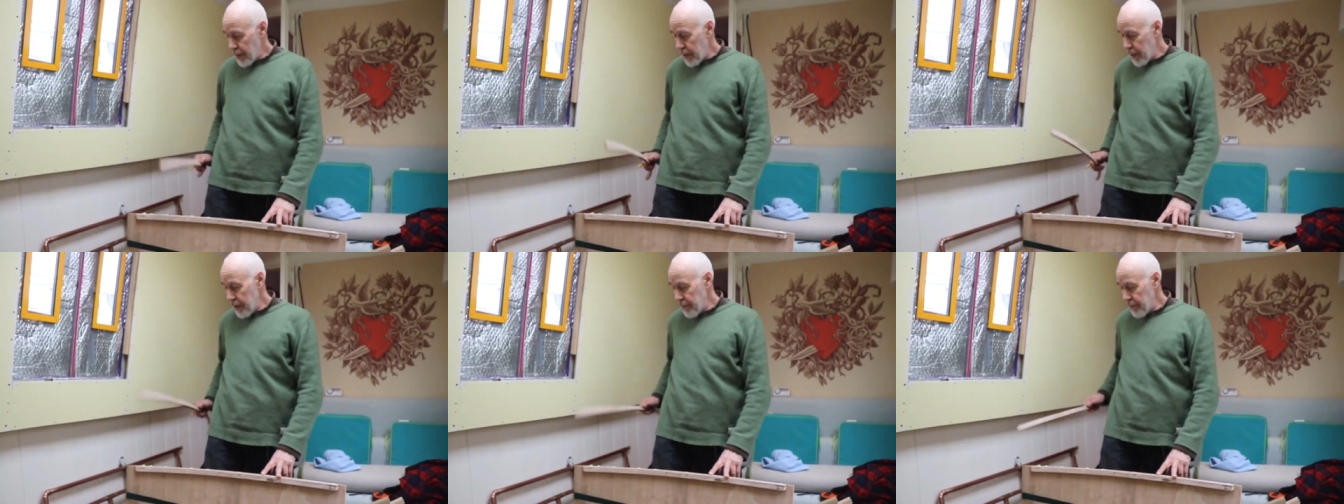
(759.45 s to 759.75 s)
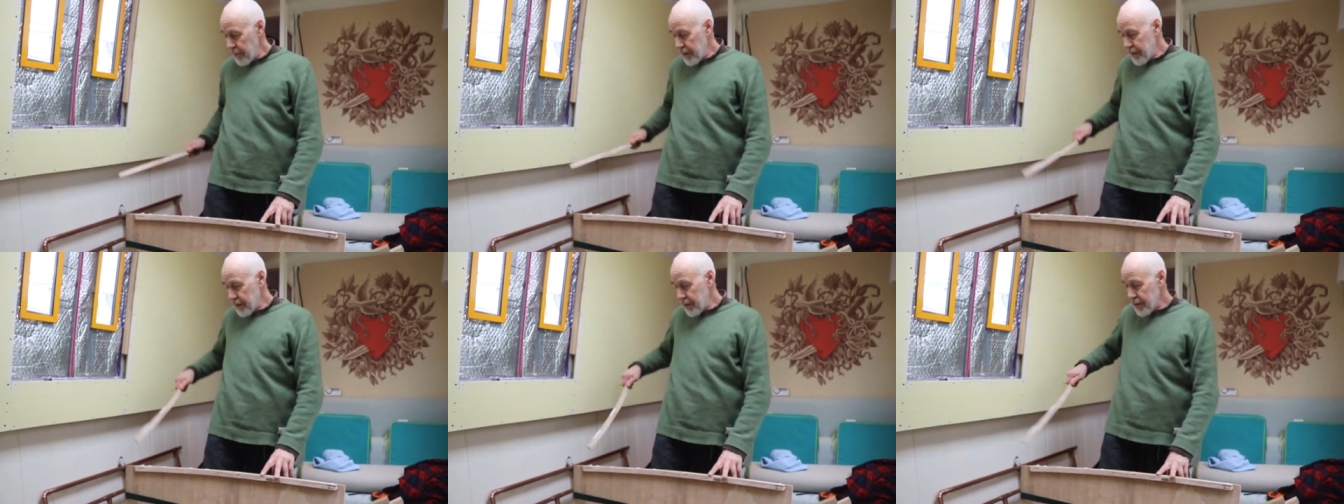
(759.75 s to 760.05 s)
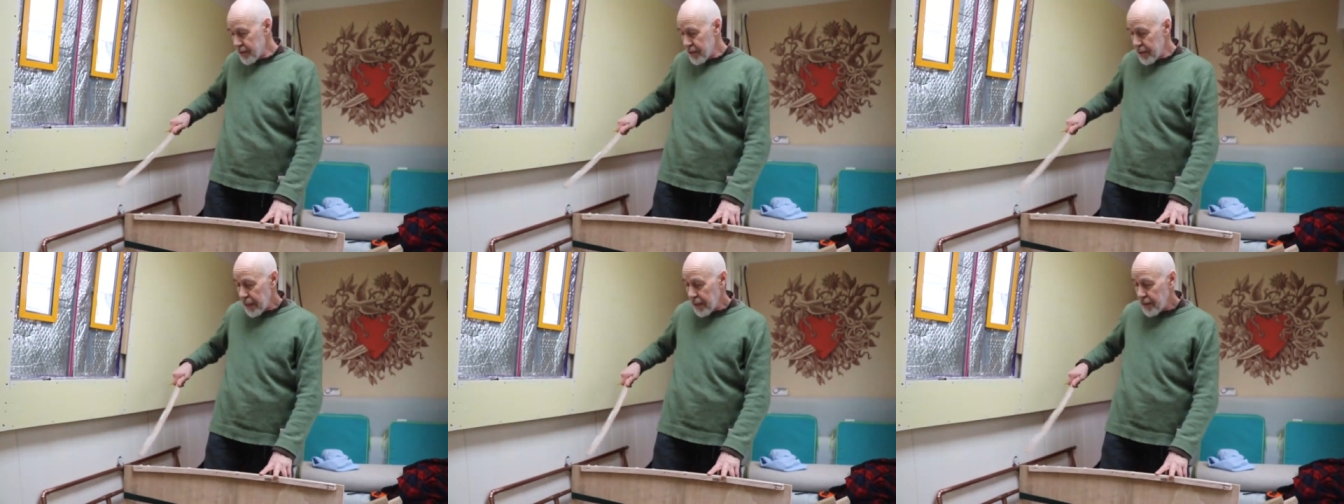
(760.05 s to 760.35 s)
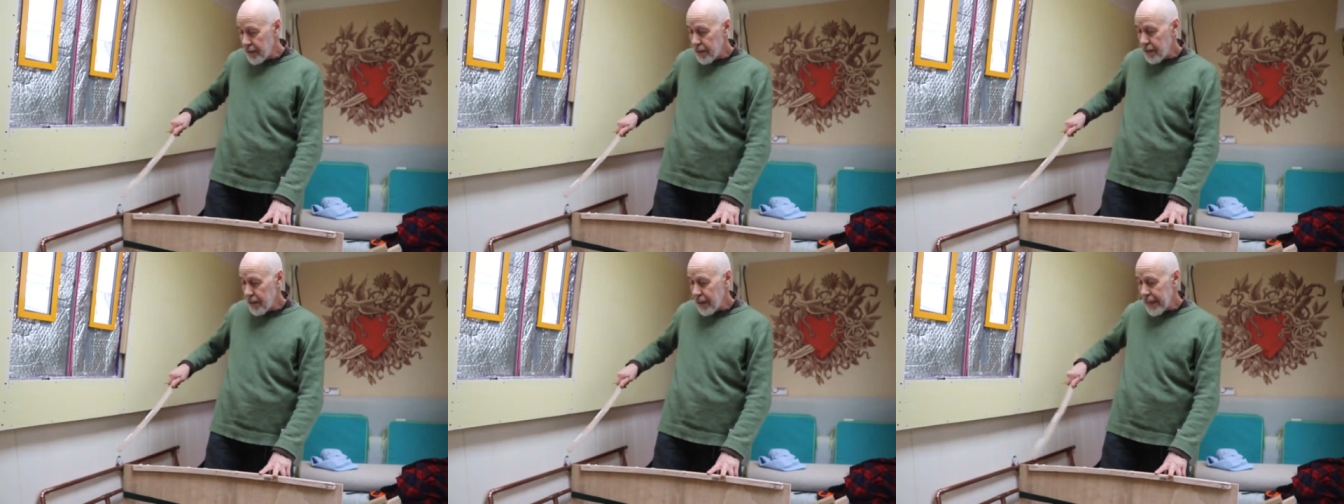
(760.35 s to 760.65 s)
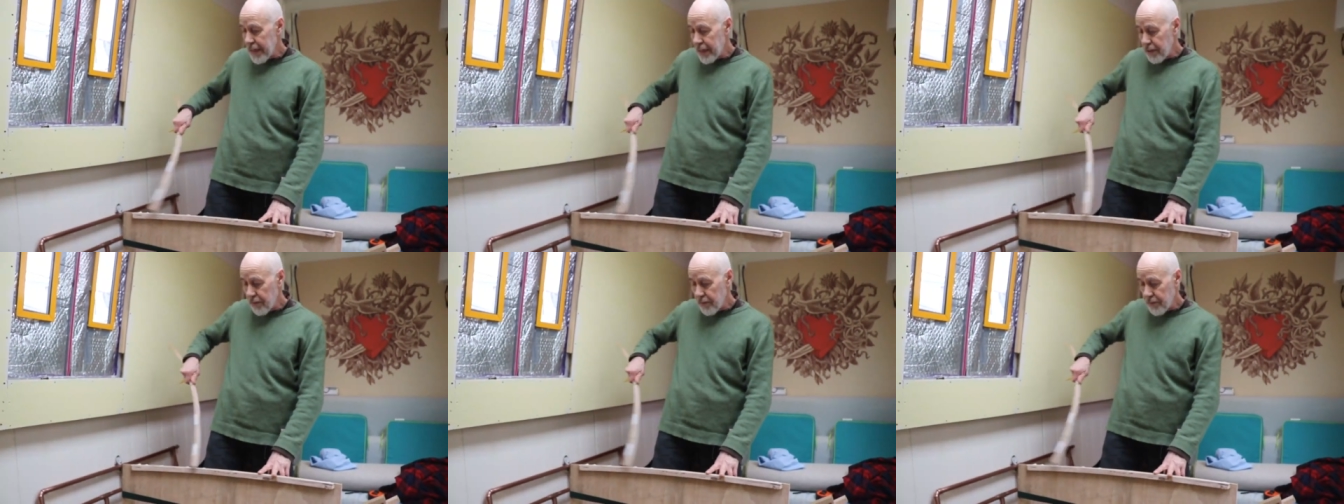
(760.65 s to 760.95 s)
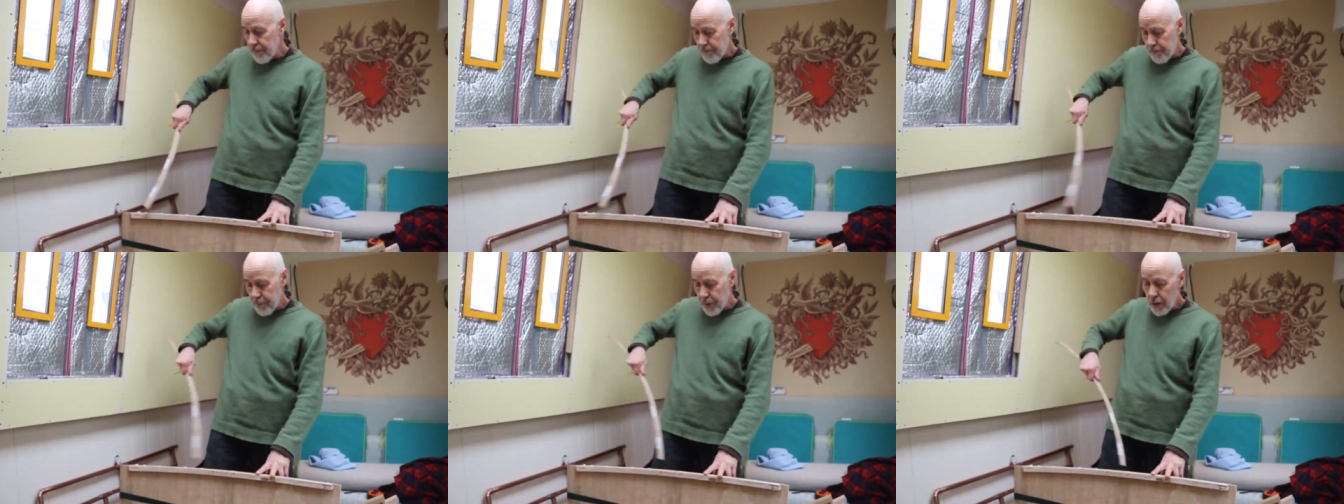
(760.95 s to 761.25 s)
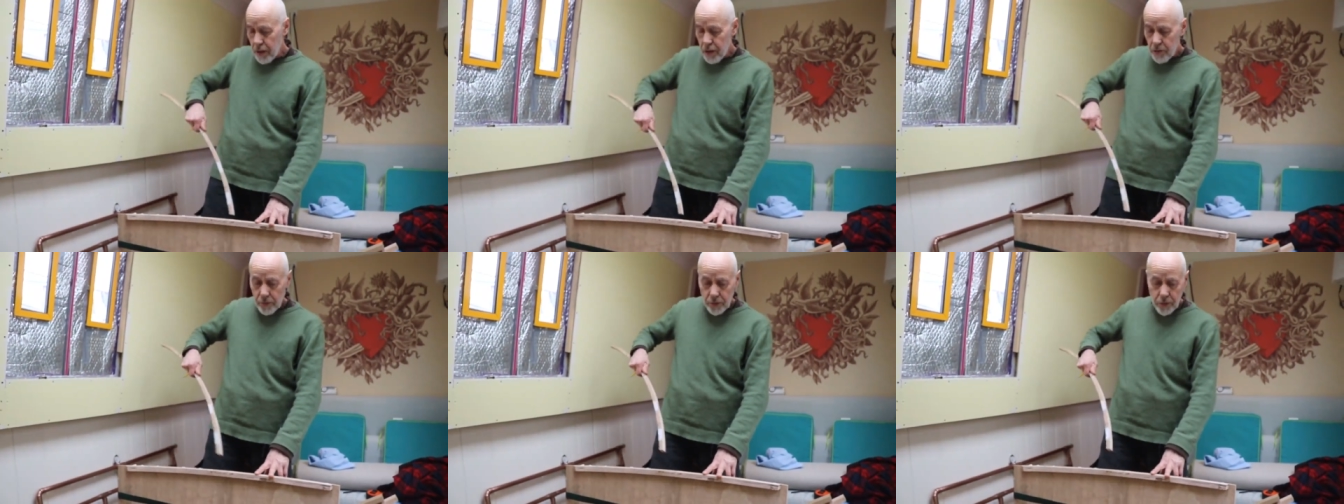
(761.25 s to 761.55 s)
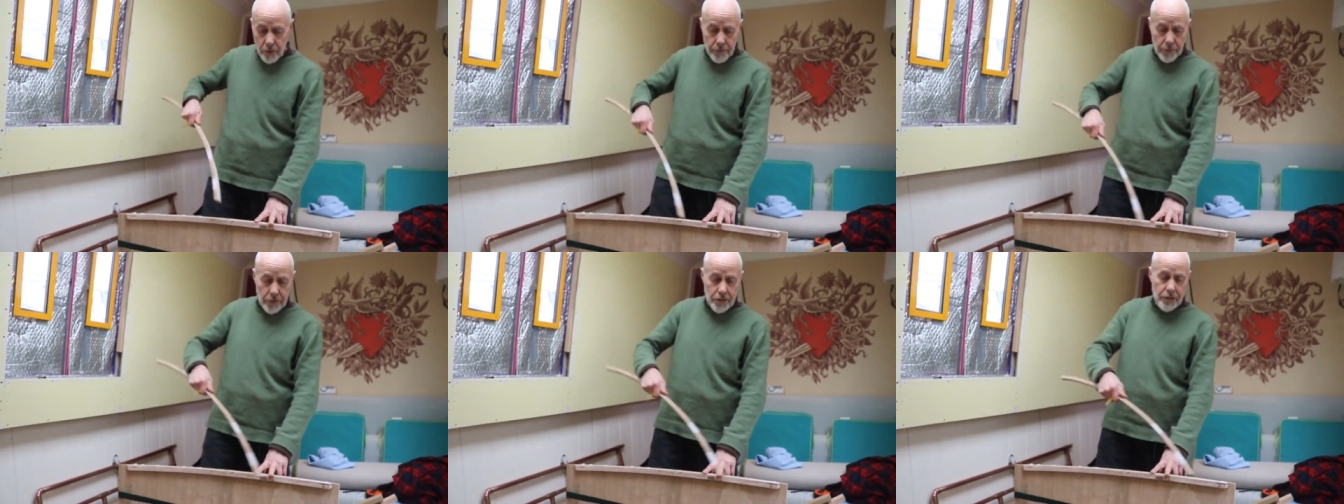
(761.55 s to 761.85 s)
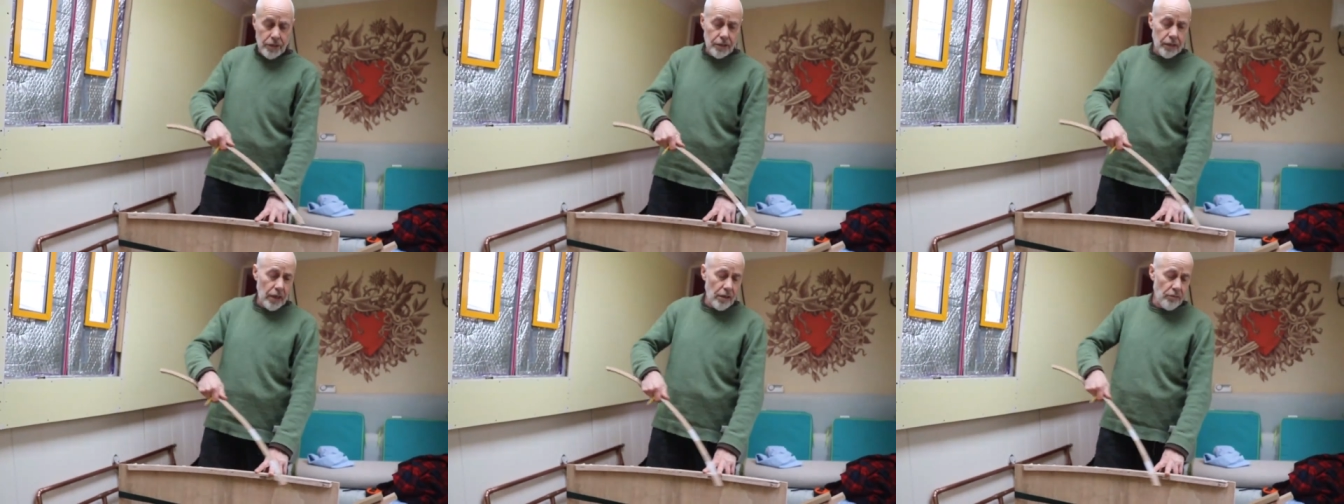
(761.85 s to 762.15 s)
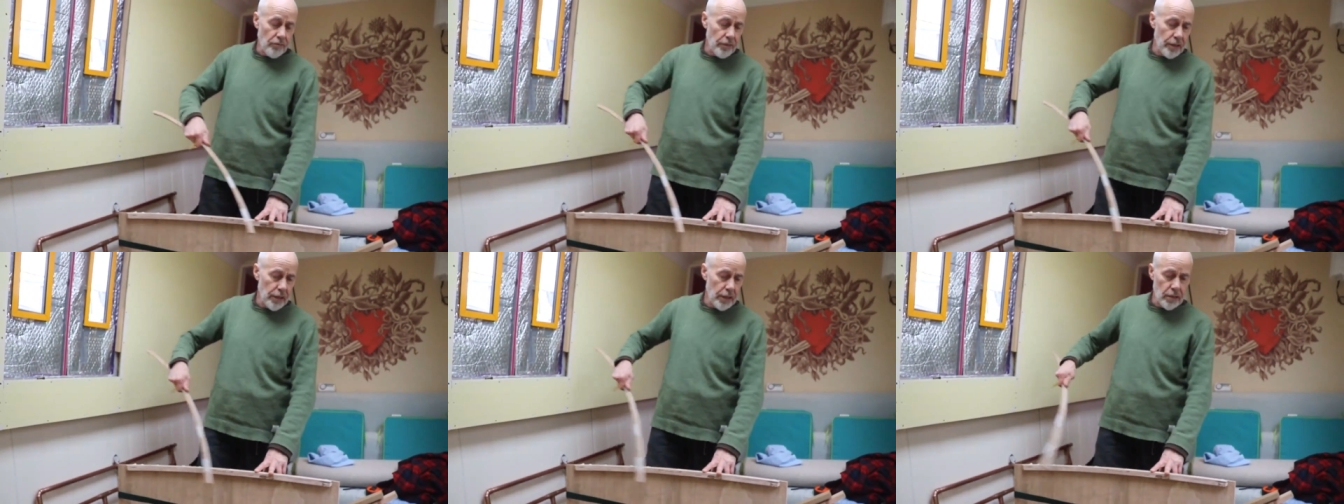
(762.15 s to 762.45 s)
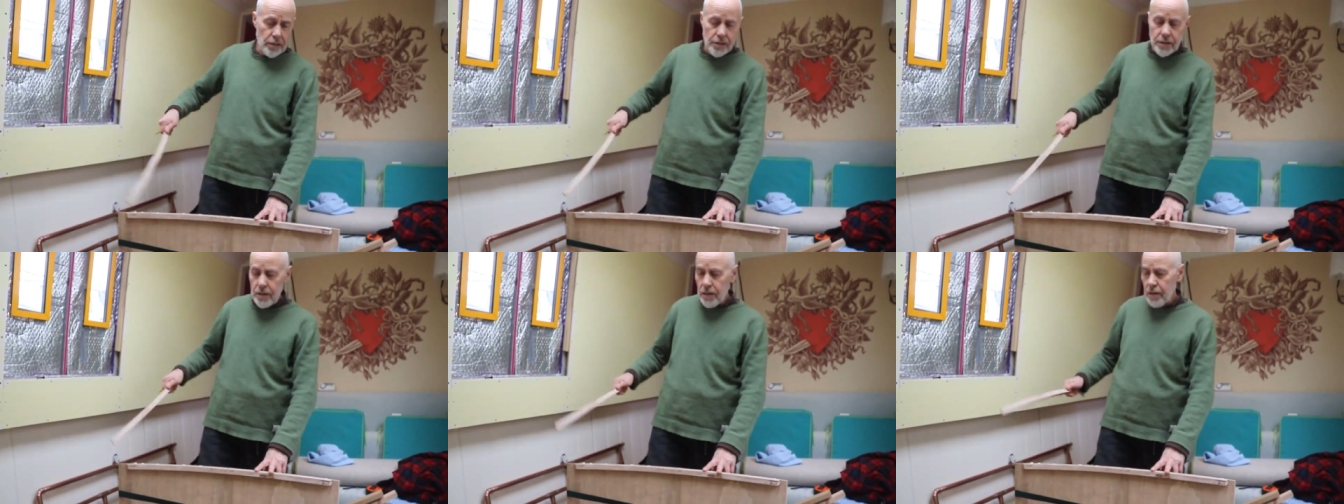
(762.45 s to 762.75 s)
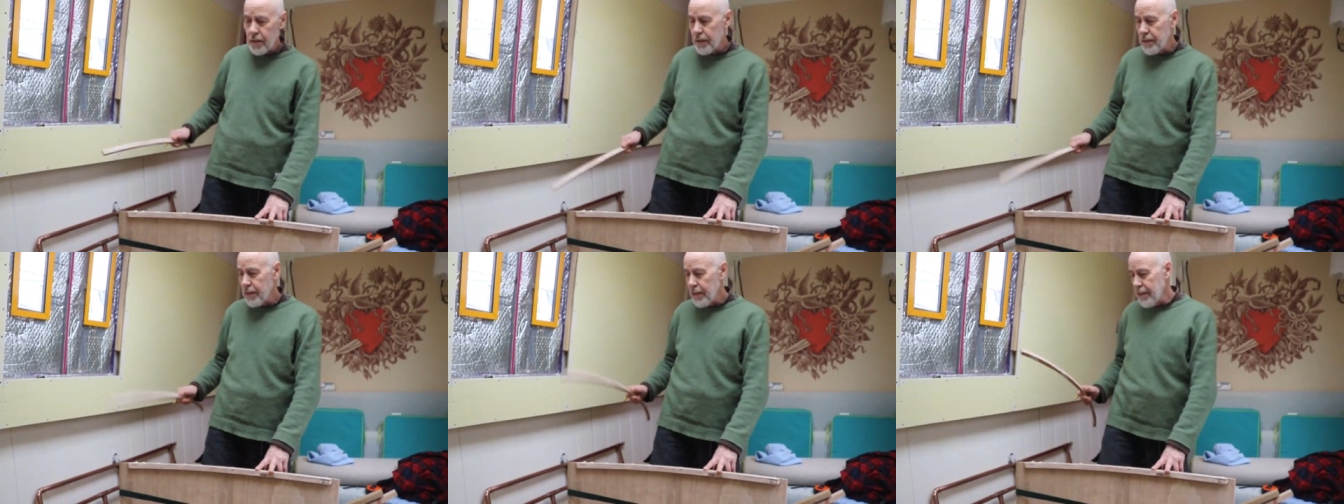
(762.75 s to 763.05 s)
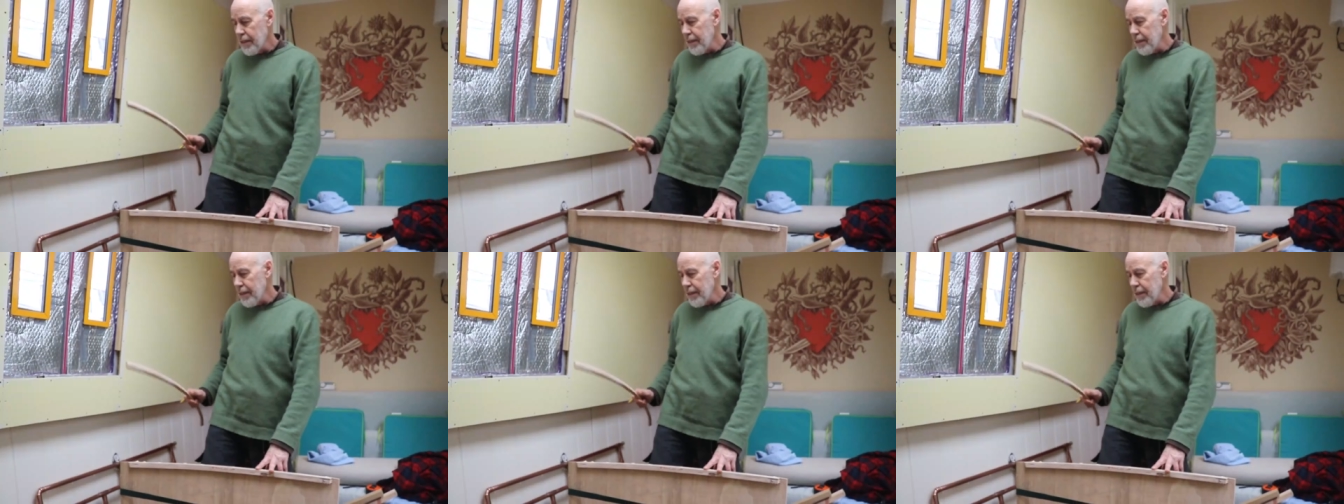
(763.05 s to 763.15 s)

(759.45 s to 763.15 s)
There's another layer of plywood obviously to go on the inside,